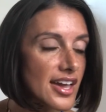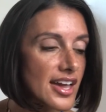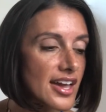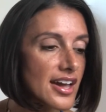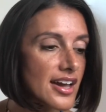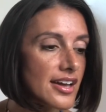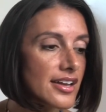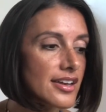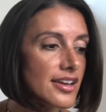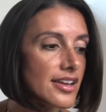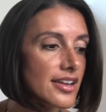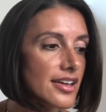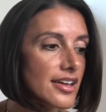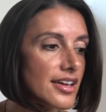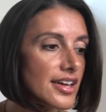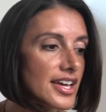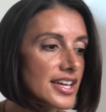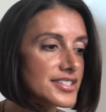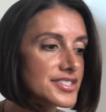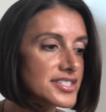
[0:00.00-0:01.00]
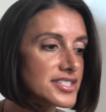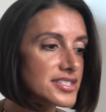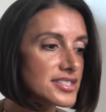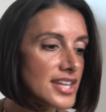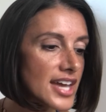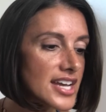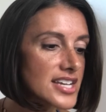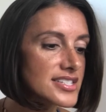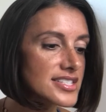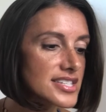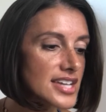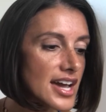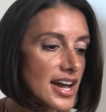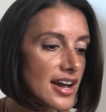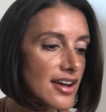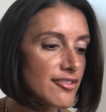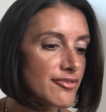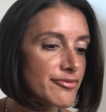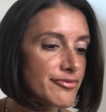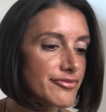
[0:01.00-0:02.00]
And it's nice to
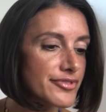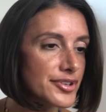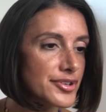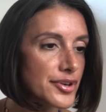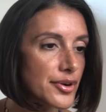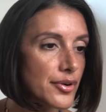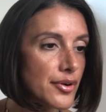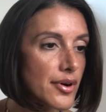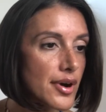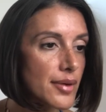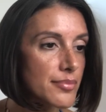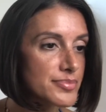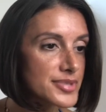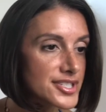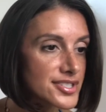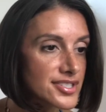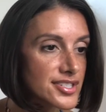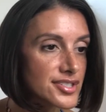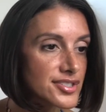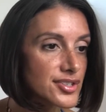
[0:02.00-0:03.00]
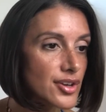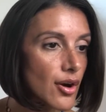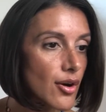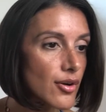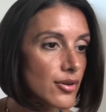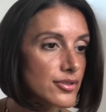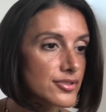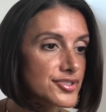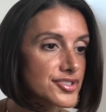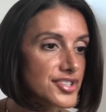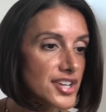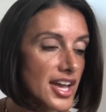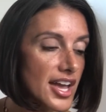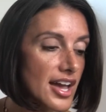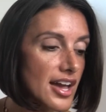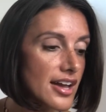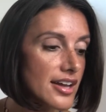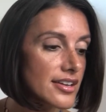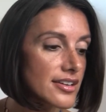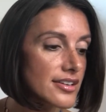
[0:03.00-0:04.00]
have, a business coach
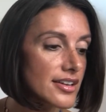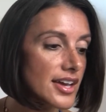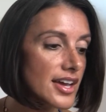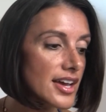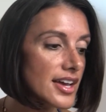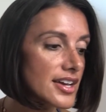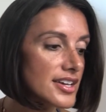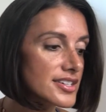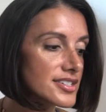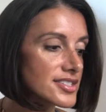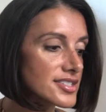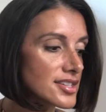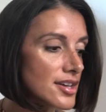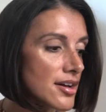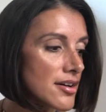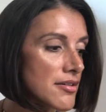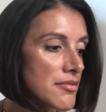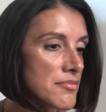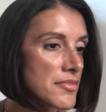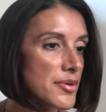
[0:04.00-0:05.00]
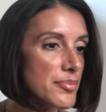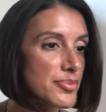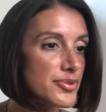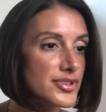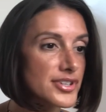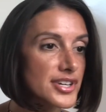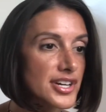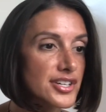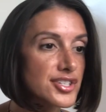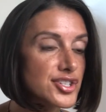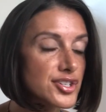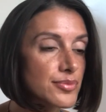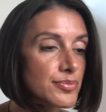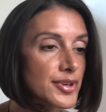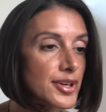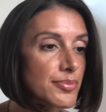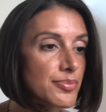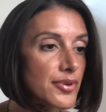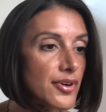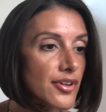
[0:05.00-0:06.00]
and some production
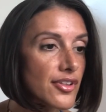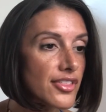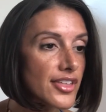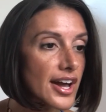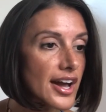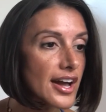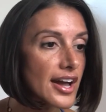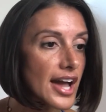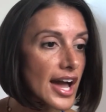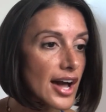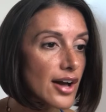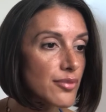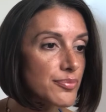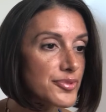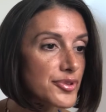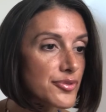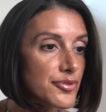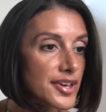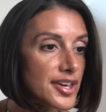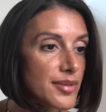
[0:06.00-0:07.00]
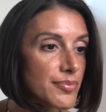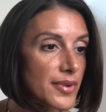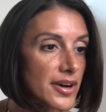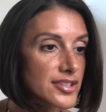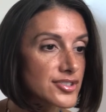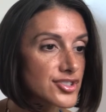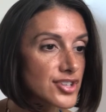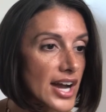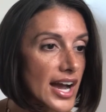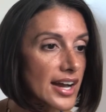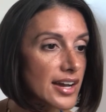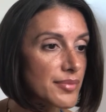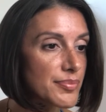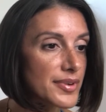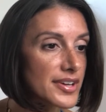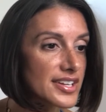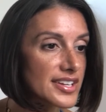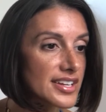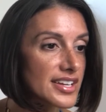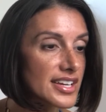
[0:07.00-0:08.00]
people that help you keep on track,
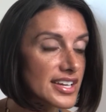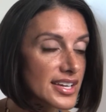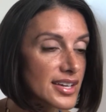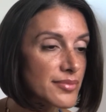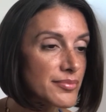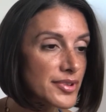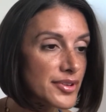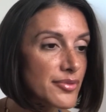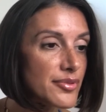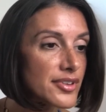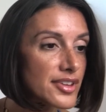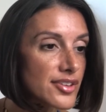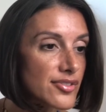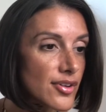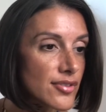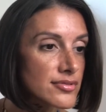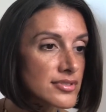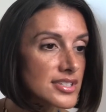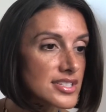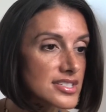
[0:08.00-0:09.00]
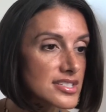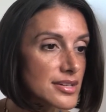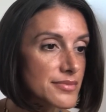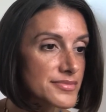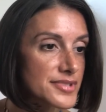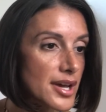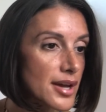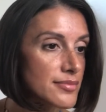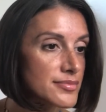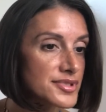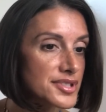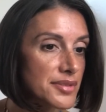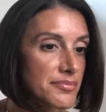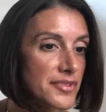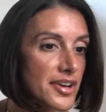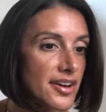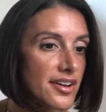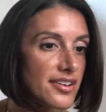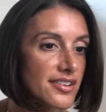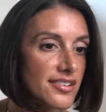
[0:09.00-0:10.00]
but it can be really lonely sometimes, I'm
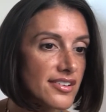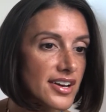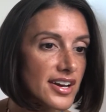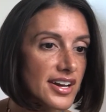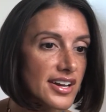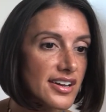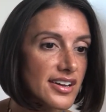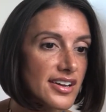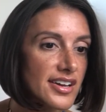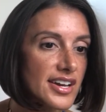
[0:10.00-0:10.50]
not gonna lie.